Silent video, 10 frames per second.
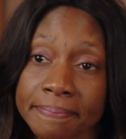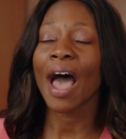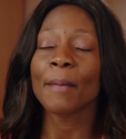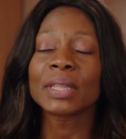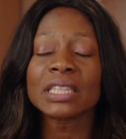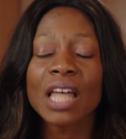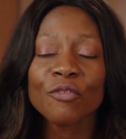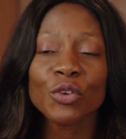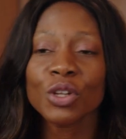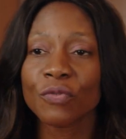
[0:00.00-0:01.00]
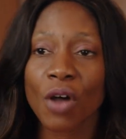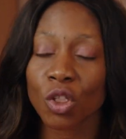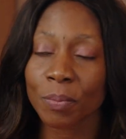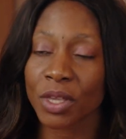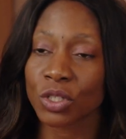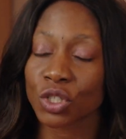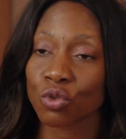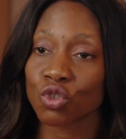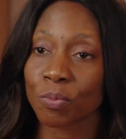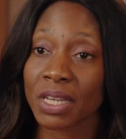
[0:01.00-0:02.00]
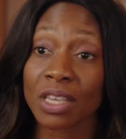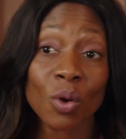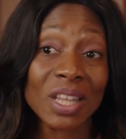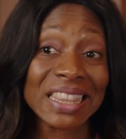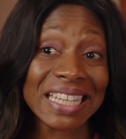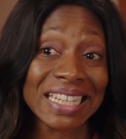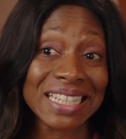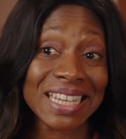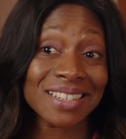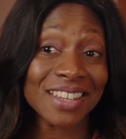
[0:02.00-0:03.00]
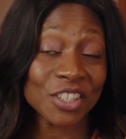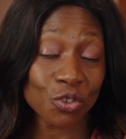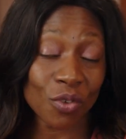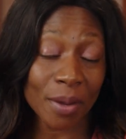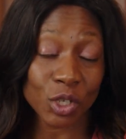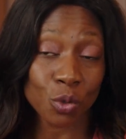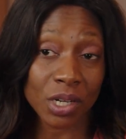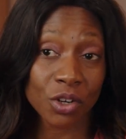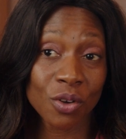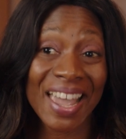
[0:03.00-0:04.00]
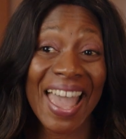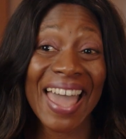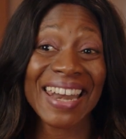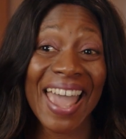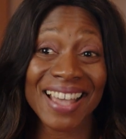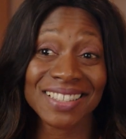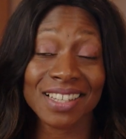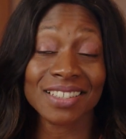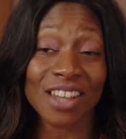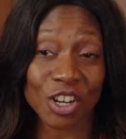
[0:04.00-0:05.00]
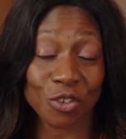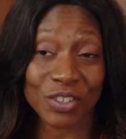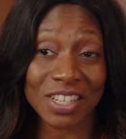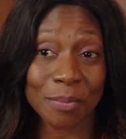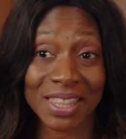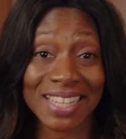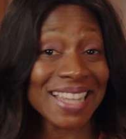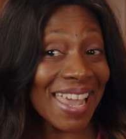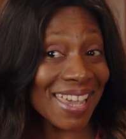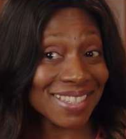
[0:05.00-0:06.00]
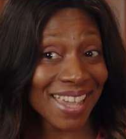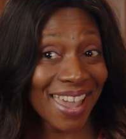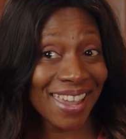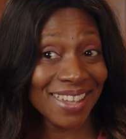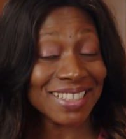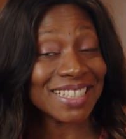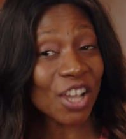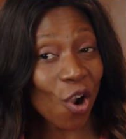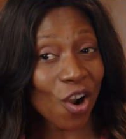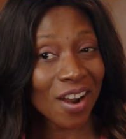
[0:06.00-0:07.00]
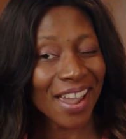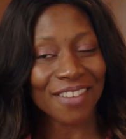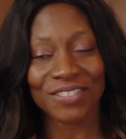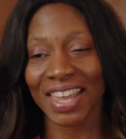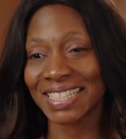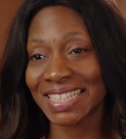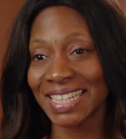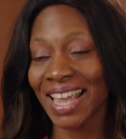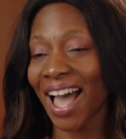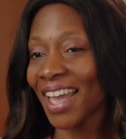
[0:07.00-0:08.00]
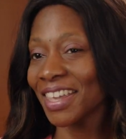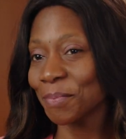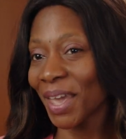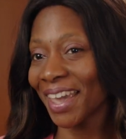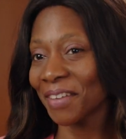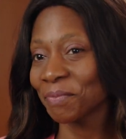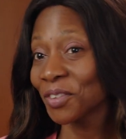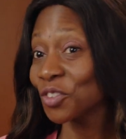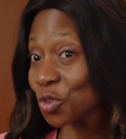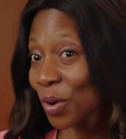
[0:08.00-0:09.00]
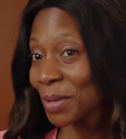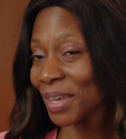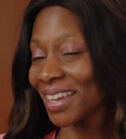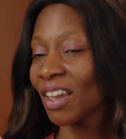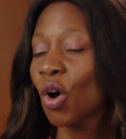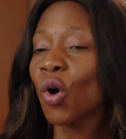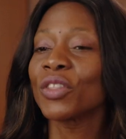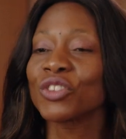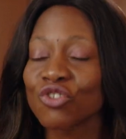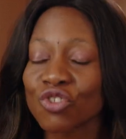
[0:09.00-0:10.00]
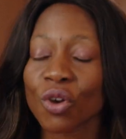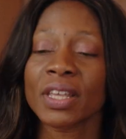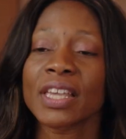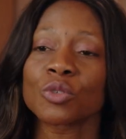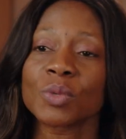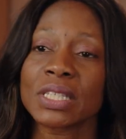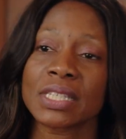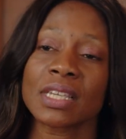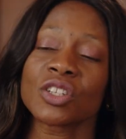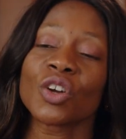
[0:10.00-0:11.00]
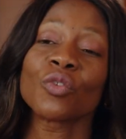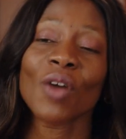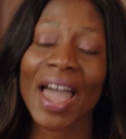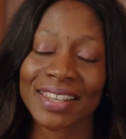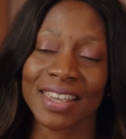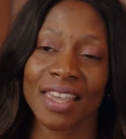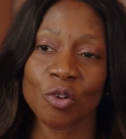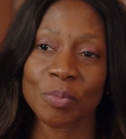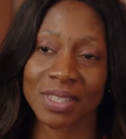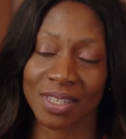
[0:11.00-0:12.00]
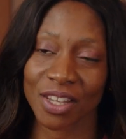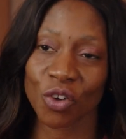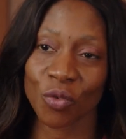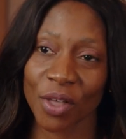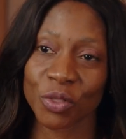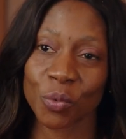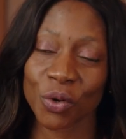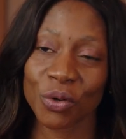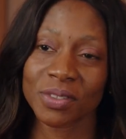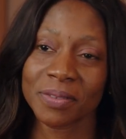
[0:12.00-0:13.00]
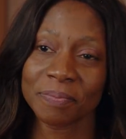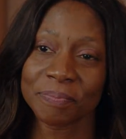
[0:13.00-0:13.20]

I would love for you to follow me on social media on LinkedIn, Instagram, or Twitter at Ask Dr. Fatima. That's AskDrFatima. Join me on this journey as we seek to eradicate obesity around the world.